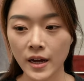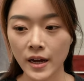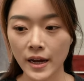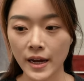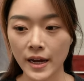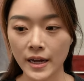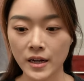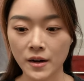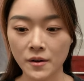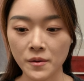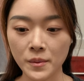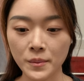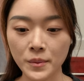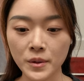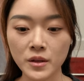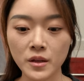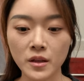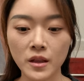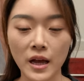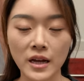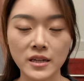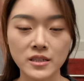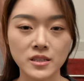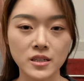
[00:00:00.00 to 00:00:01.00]
And I remember
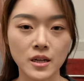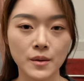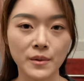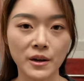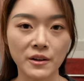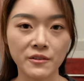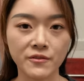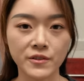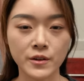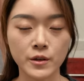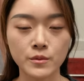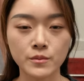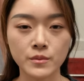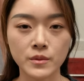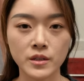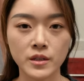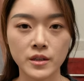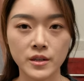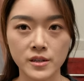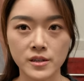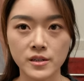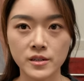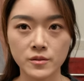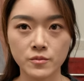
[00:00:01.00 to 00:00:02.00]
the last time I filmed
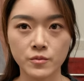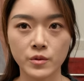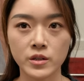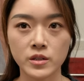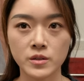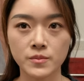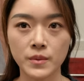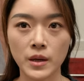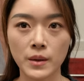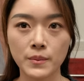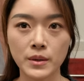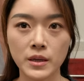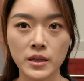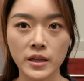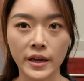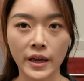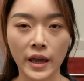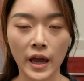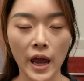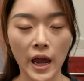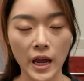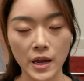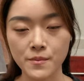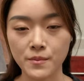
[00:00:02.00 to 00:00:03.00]
this was maybe
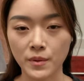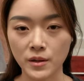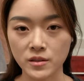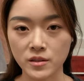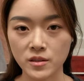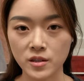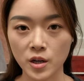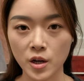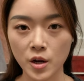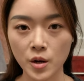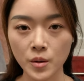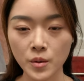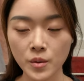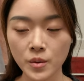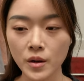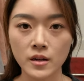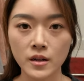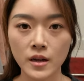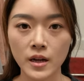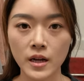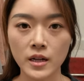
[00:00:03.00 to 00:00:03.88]
like 8 months ago.